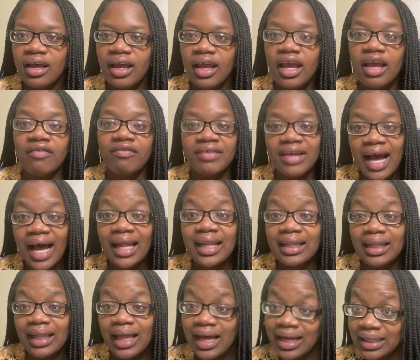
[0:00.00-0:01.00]
if not
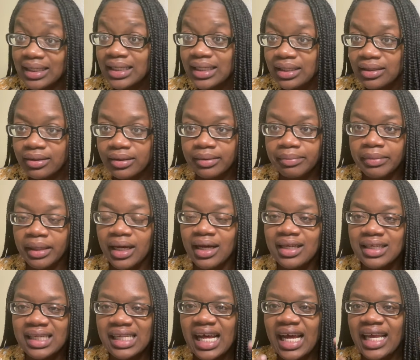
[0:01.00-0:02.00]
less,
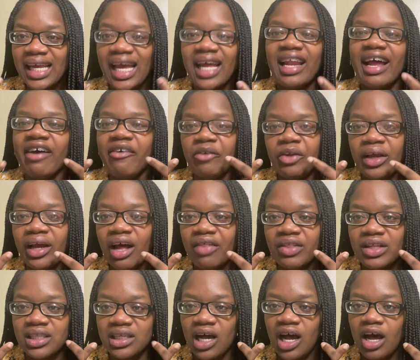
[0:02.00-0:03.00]
because again, I only got
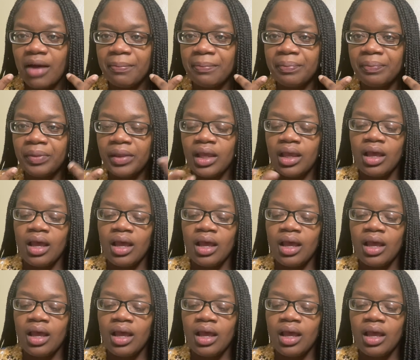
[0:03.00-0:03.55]
the top.